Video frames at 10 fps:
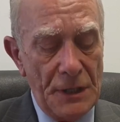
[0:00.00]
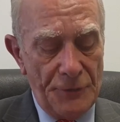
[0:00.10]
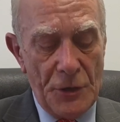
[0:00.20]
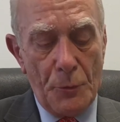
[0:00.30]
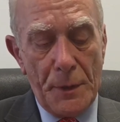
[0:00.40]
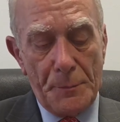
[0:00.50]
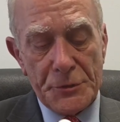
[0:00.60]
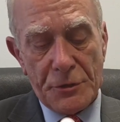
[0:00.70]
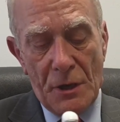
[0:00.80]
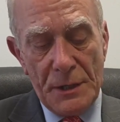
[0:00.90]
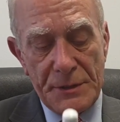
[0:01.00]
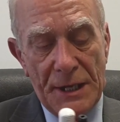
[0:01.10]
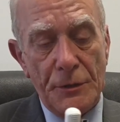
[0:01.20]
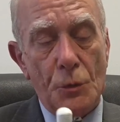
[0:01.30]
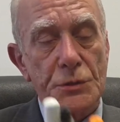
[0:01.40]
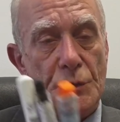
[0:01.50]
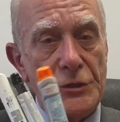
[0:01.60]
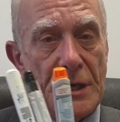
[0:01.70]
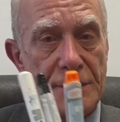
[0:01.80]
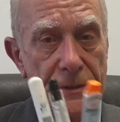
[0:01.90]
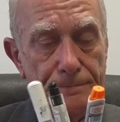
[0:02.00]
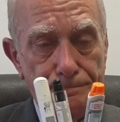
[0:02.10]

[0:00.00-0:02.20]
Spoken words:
they will be prescribed an auto-injector.